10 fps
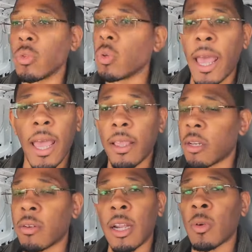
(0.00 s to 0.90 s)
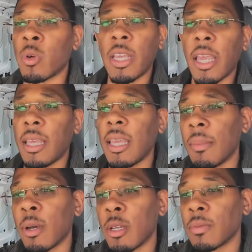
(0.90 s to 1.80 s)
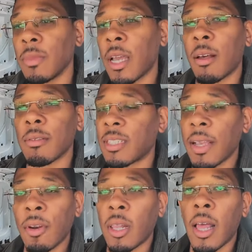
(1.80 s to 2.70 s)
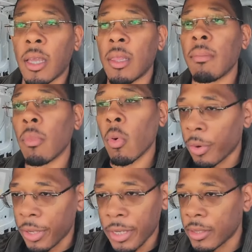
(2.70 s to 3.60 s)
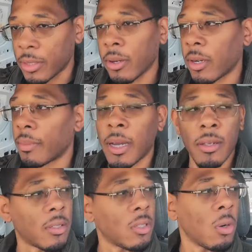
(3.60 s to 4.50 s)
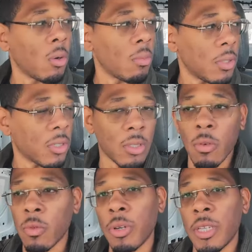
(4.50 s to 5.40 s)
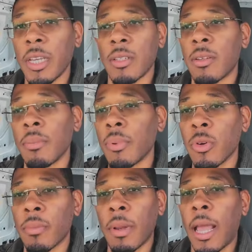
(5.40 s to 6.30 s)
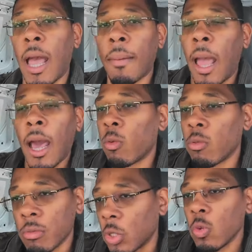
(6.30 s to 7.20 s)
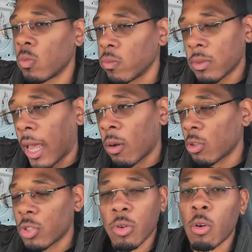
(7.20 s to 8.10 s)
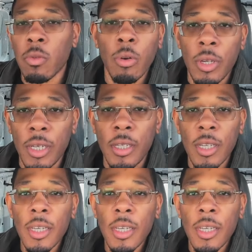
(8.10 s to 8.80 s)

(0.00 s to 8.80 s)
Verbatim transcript: do that. You know, I don't want to get emails from y'all seven o'clock in the morning talking about there's no home, there's no roadie gigs on the board. I'm like, I'm, I don't do, I don't control roadie,